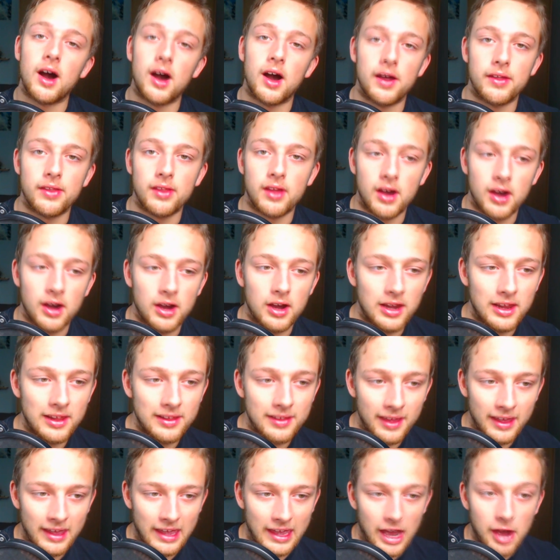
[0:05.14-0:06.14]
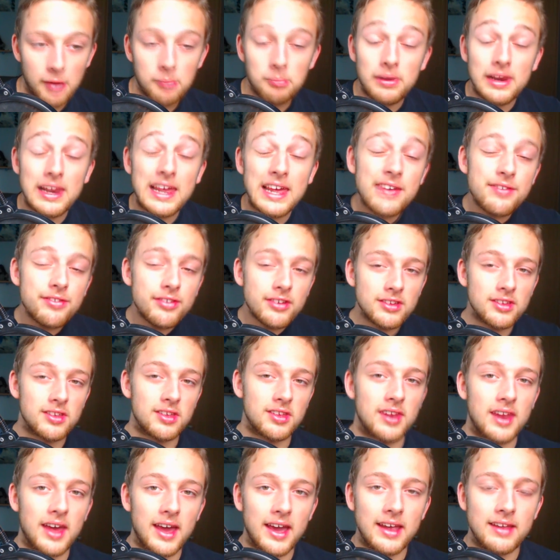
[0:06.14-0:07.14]
on holiday. I'm leaving
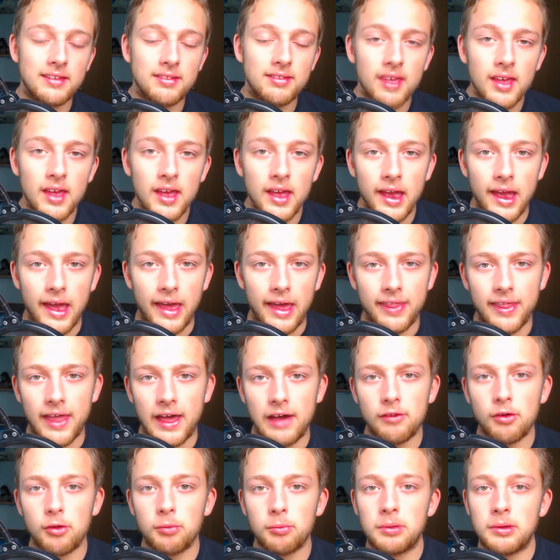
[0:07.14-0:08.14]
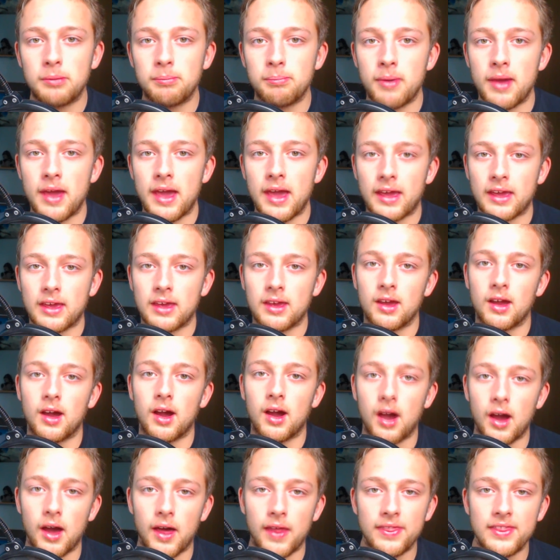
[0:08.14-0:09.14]
tonight and I will be
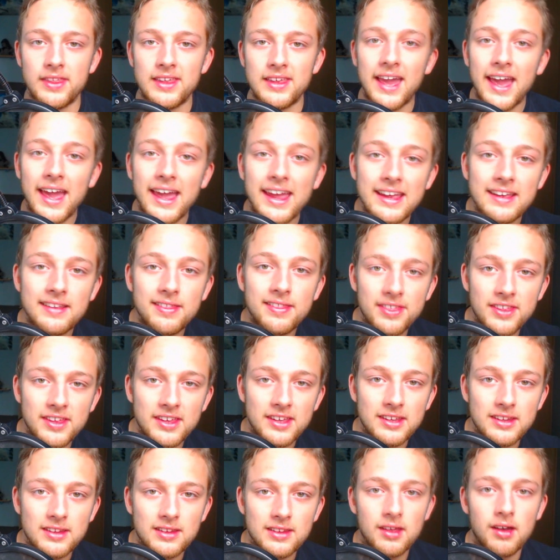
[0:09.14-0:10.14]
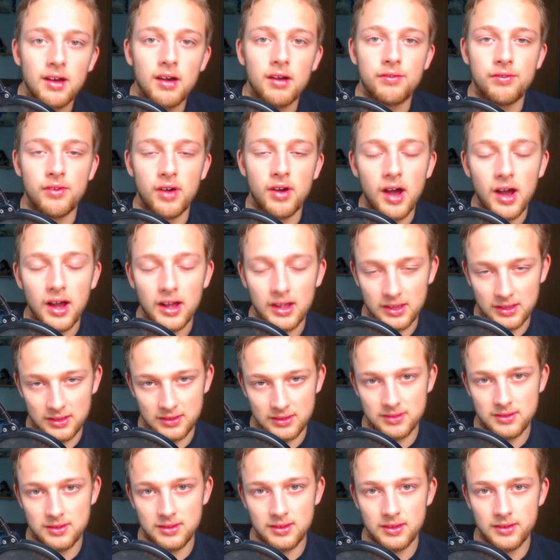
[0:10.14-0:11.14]
back on the 18th of
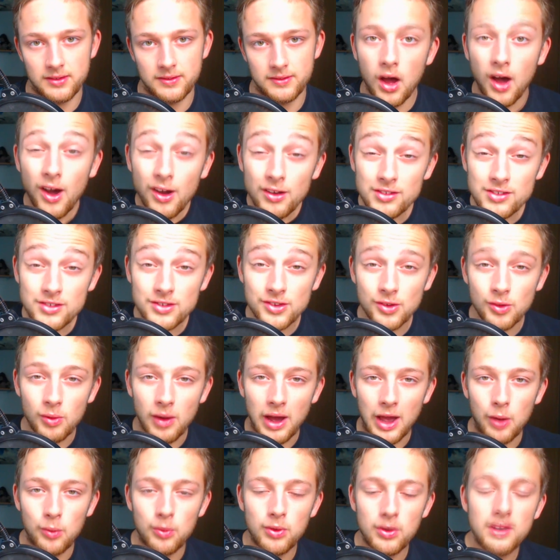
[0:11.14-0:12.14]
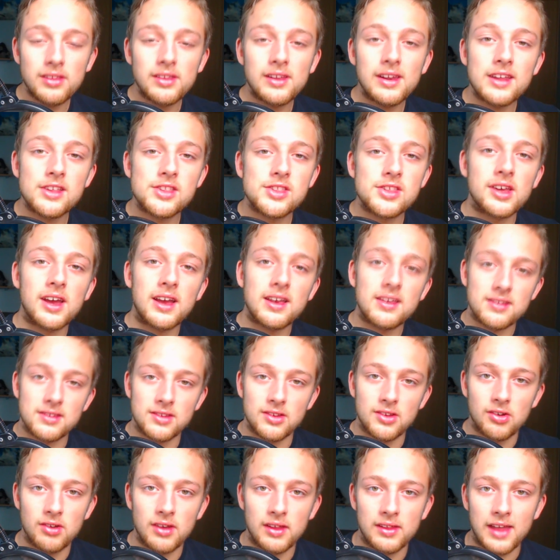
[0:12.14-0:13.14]
August. Also, I wanted to let you guys
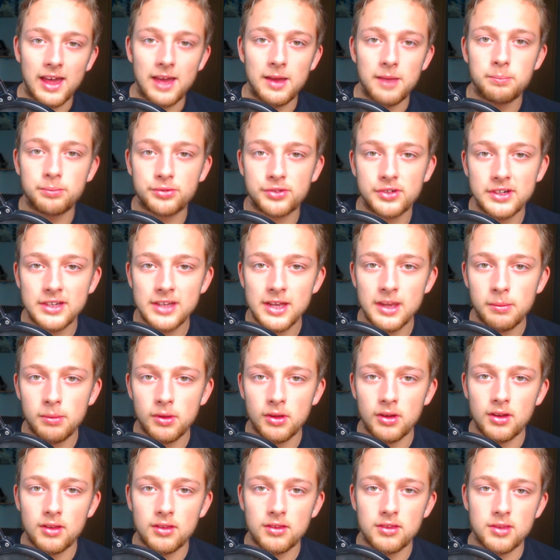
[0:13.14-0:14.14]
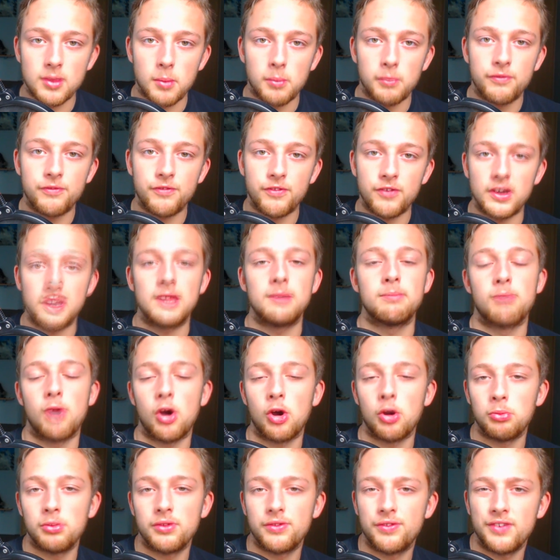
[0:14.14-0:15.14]
know that I pre-uploaded some funny
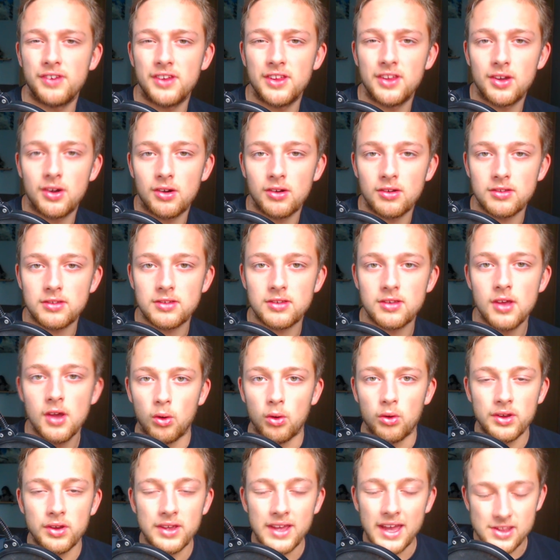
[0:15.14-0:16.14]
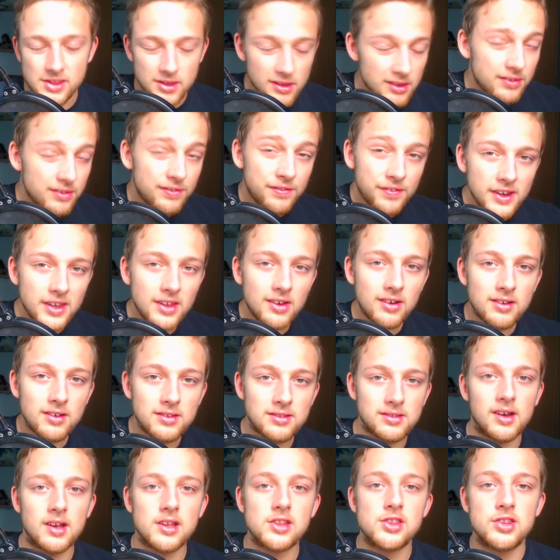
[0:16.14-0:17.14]
moments videos, or yeah, just
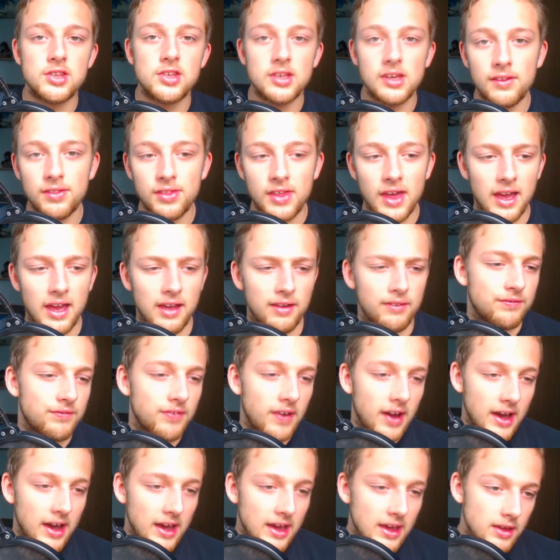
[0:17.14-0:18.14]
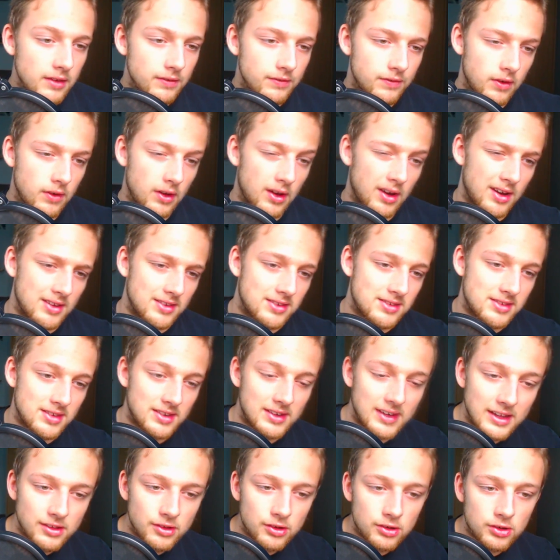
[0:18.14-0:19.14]
videos on GTA 5,
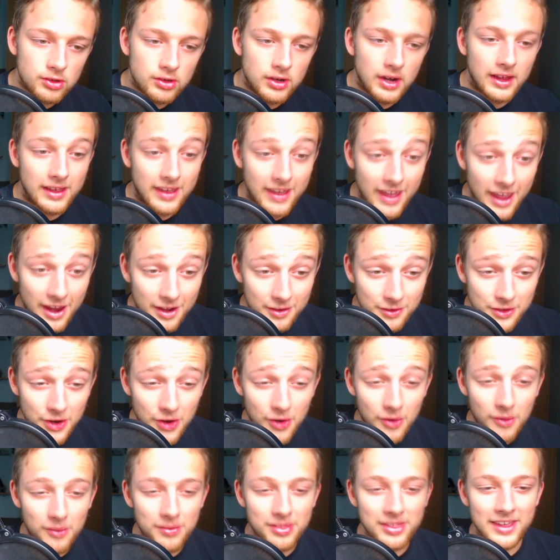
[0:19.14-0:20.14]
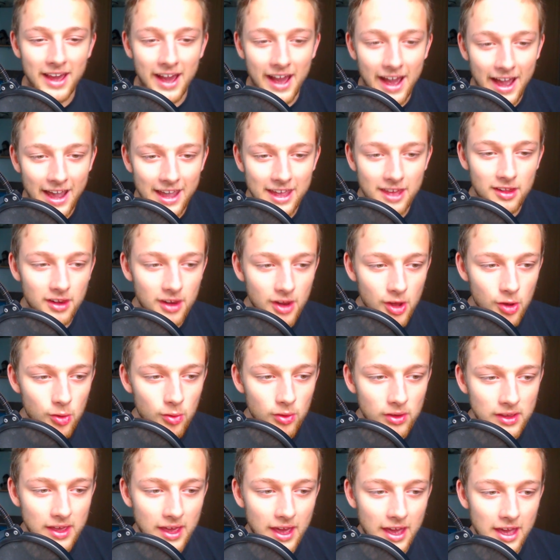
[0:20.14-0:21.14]
Slither, Agario, the Higher
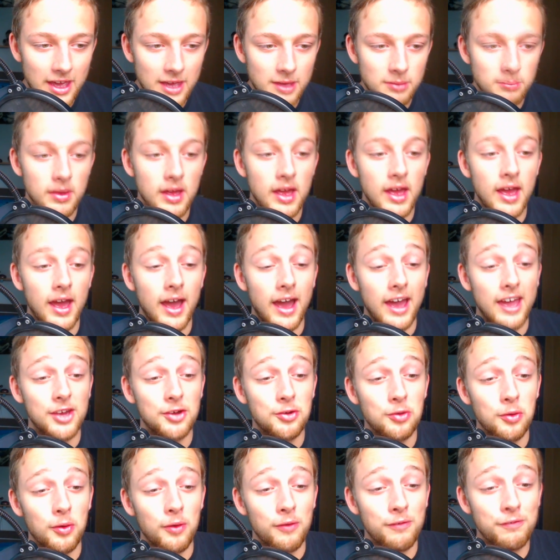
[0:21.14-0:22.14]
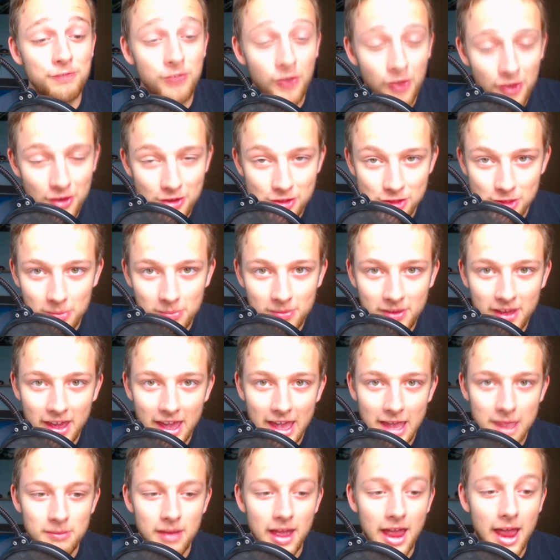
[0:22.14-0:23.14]
Lower game, a cool Photoshop
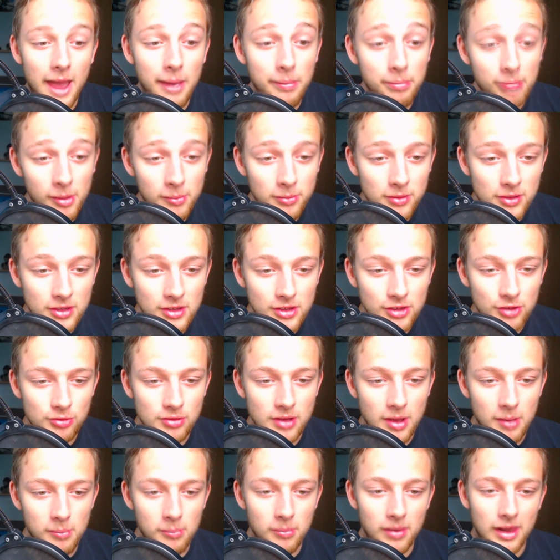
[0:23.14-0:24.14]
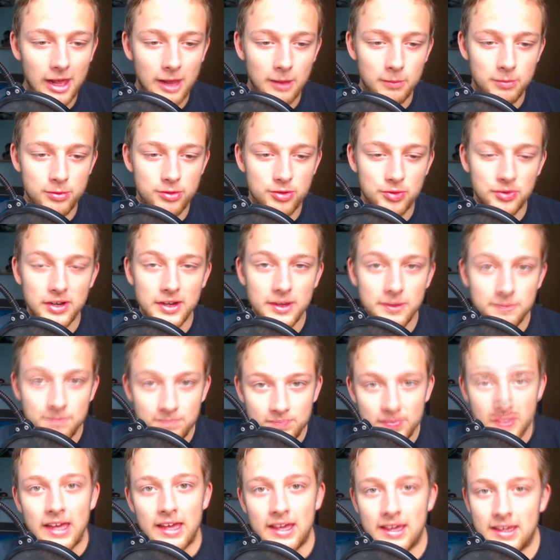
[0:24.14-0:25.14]
game, MW2 and Black Ops 3.
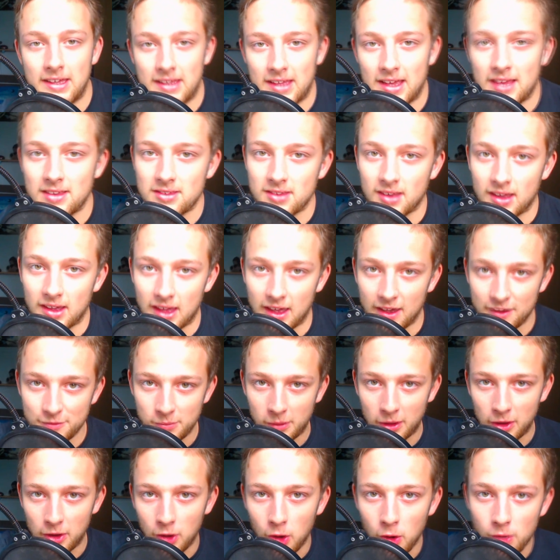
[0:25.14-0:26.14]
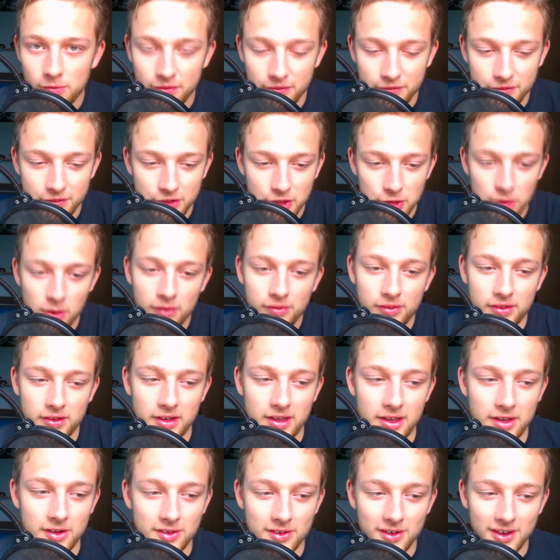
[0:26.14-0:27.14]
Yes, I have my overview over
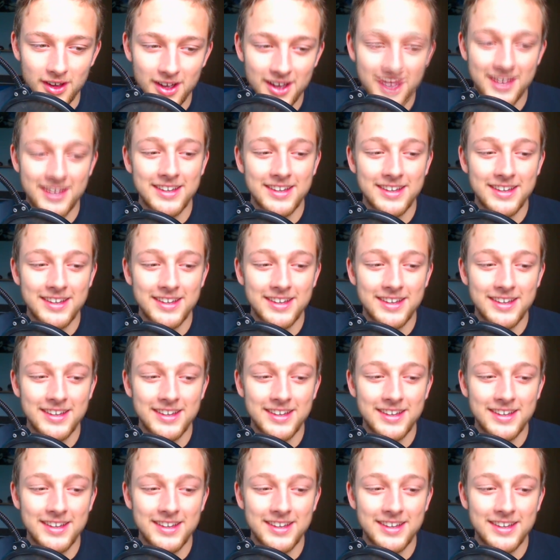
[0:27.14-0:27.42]
here,